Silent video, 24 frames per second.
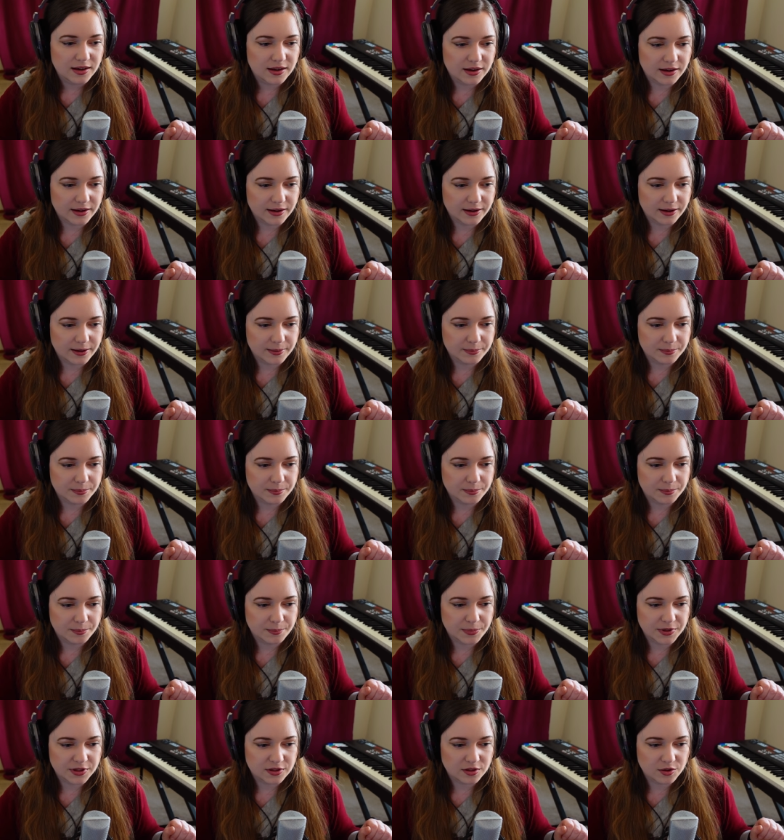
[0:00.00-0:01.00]
Um,
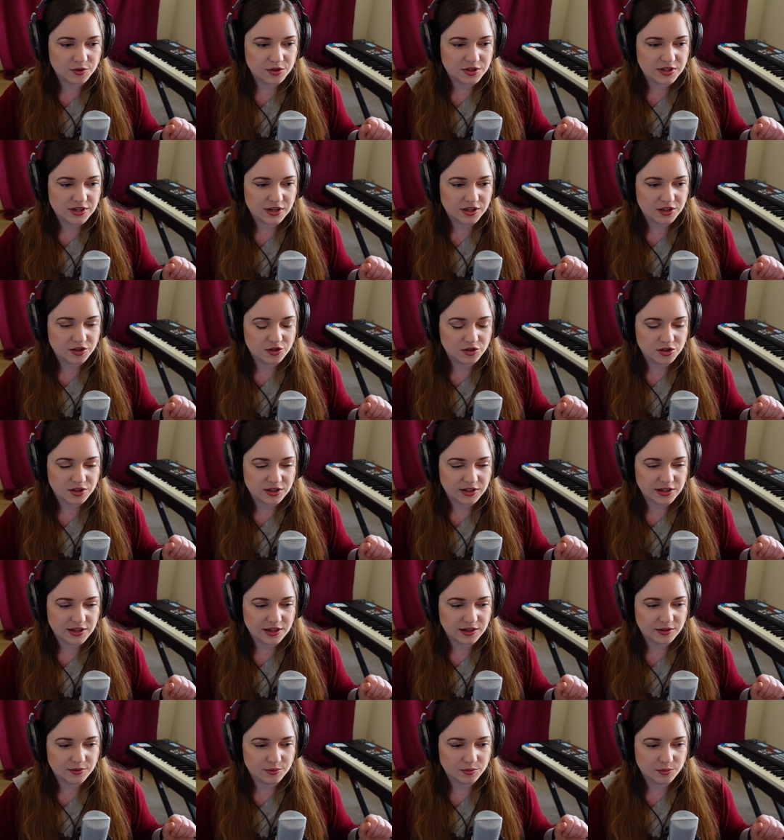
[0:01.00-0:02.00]
but those are
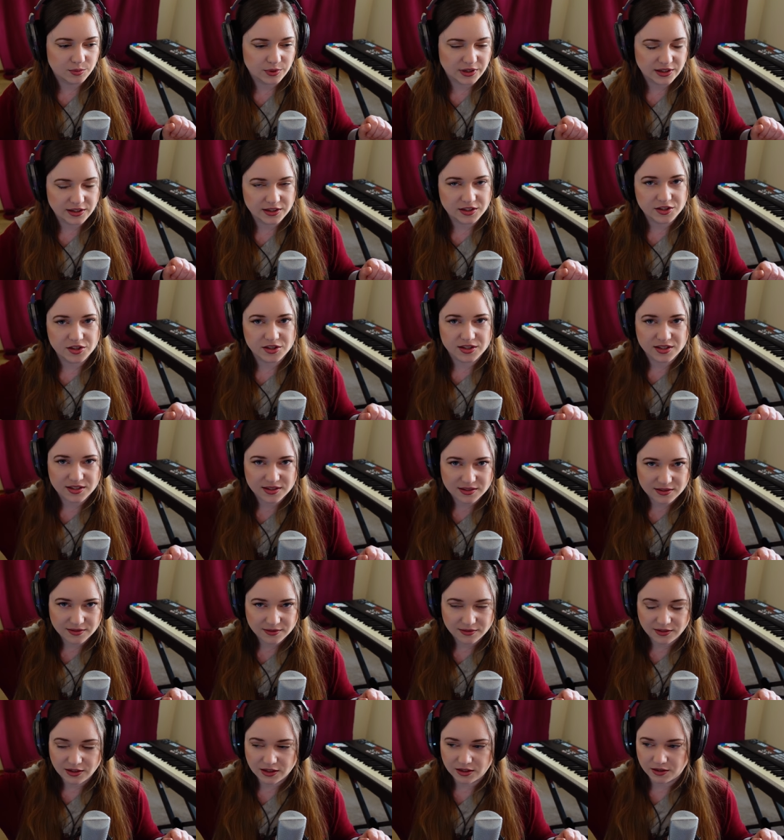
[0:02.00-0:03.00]
usually really just,
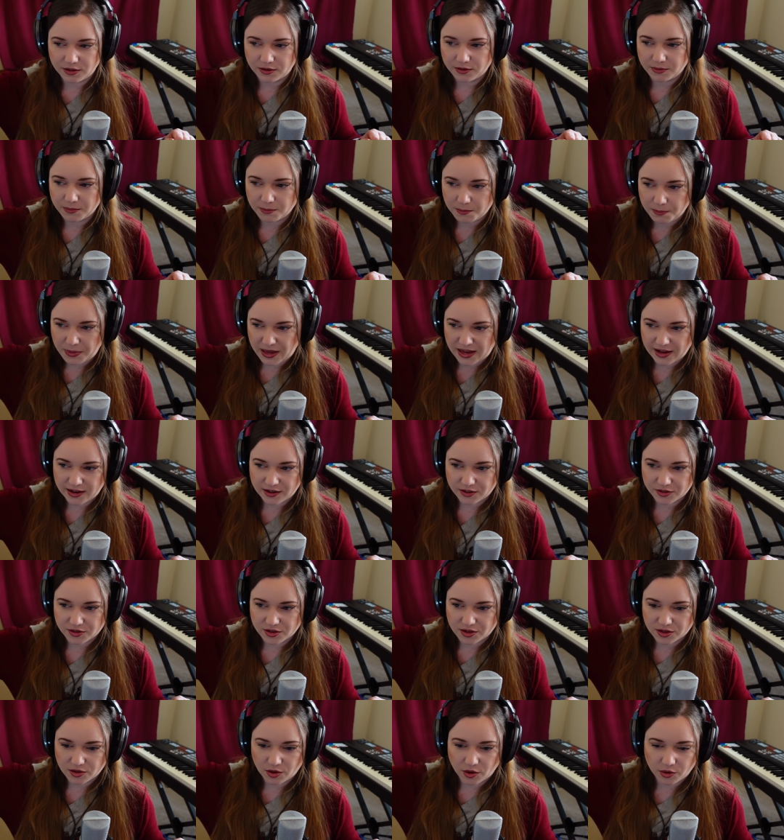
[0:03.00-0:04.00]
you know,
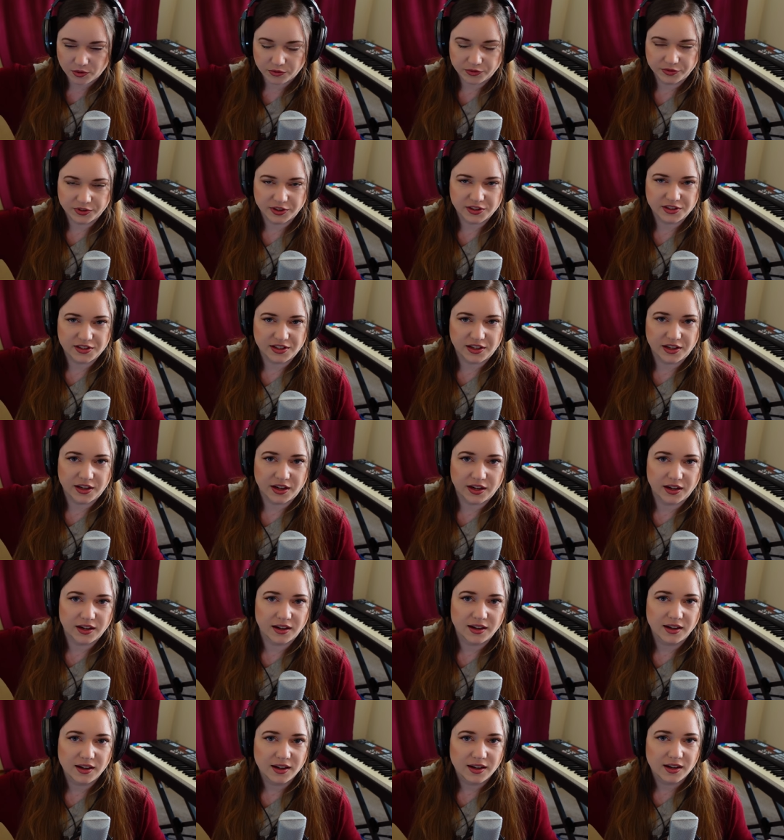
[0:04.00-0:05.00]
pairs over the